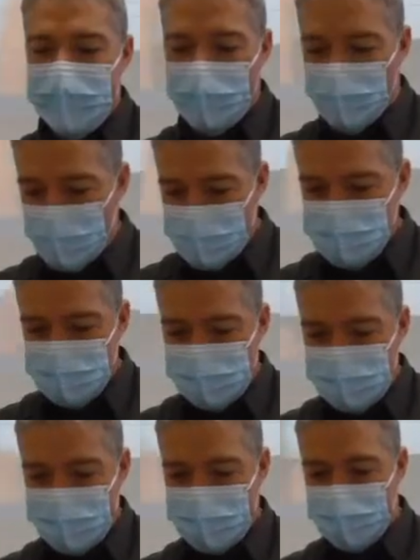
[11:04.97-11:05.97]

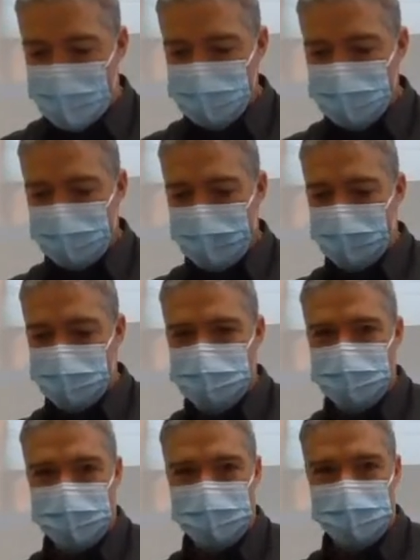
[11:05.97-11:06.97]
originally all the layers
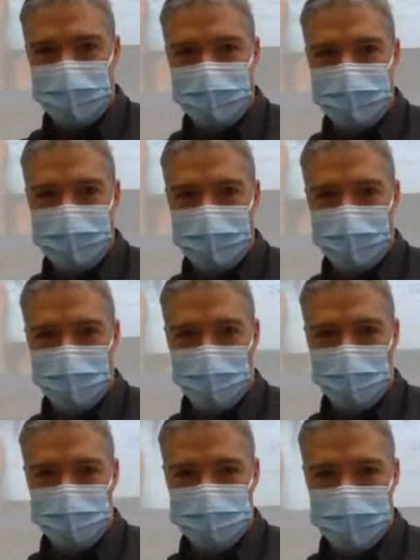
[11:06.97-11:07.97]
get laid down
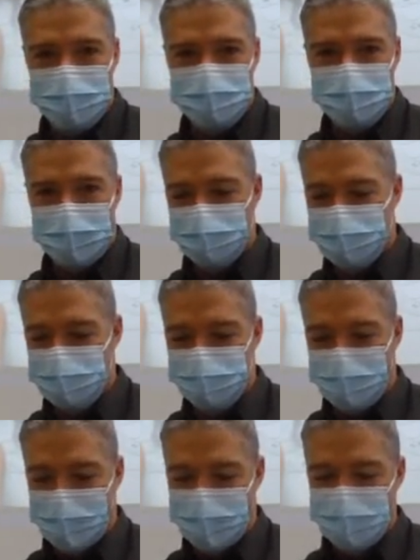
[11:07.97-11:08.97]
horizontally.
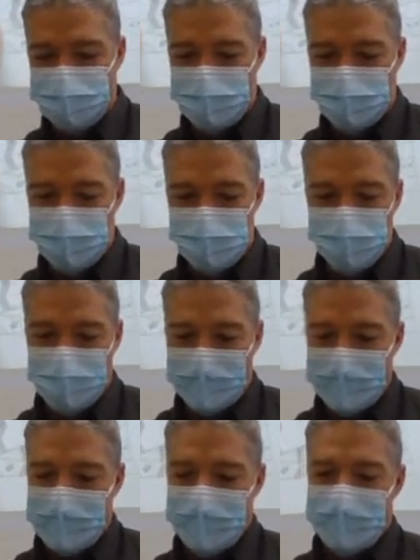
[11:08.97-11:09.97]
So
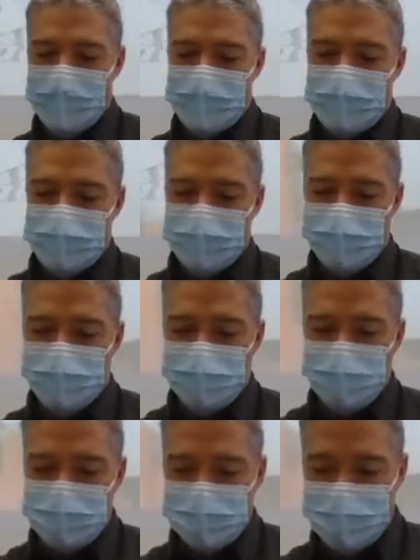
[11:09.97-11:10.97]
if you
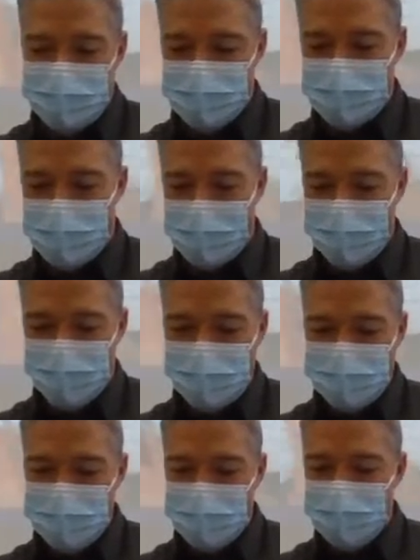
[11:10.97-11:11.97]
look at layer K
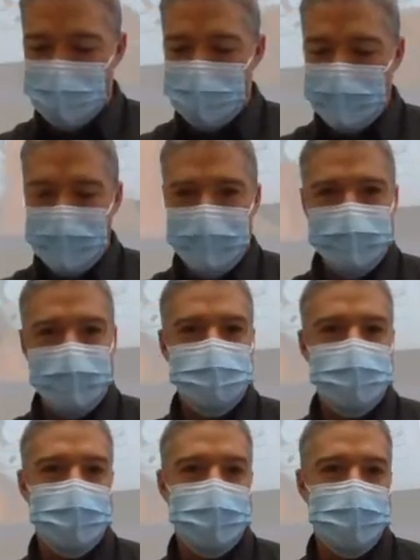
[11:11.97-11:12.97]
right there,
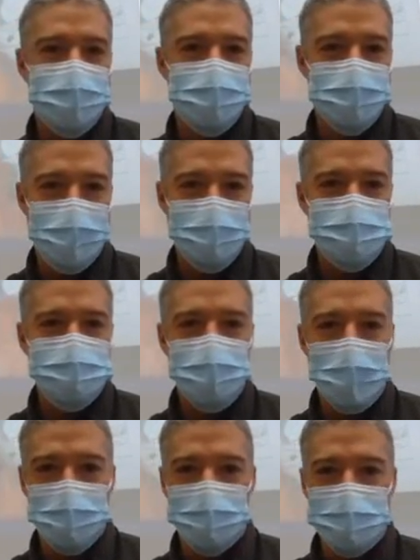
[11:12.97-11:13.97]
that was
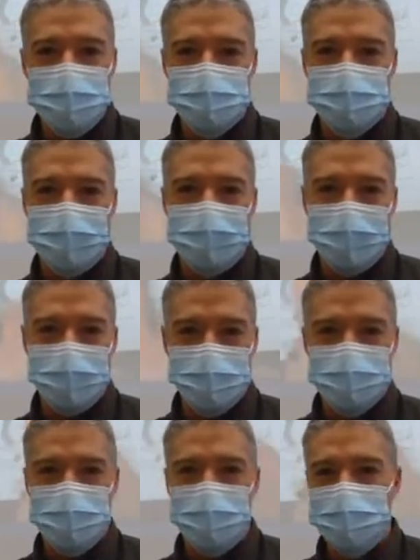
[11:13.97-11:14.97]
probably just laid down.
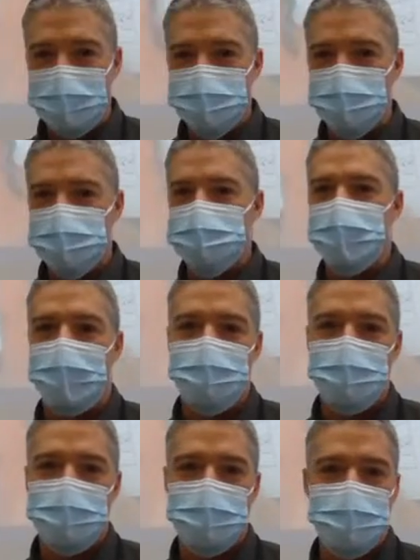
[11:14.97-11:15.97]
This could have been some
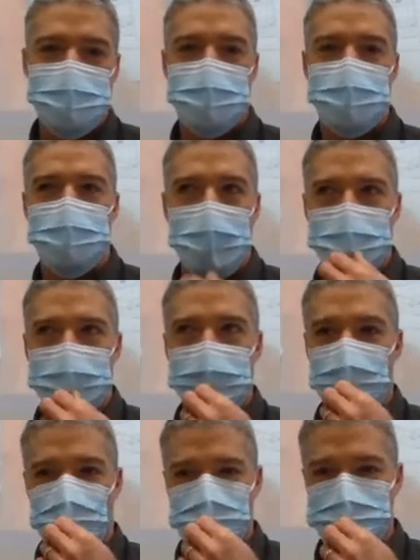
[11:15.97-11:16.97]
sediment that was at the bottom of
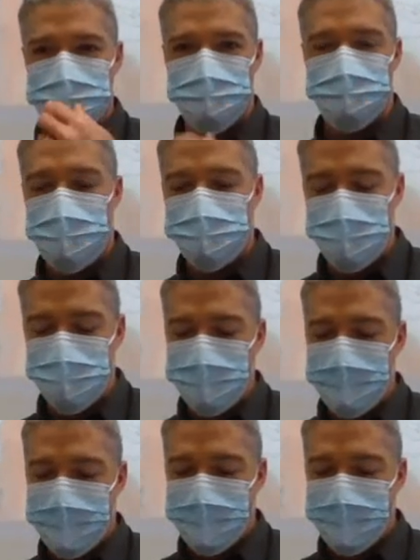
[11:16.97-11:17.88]
the ocean, or maybe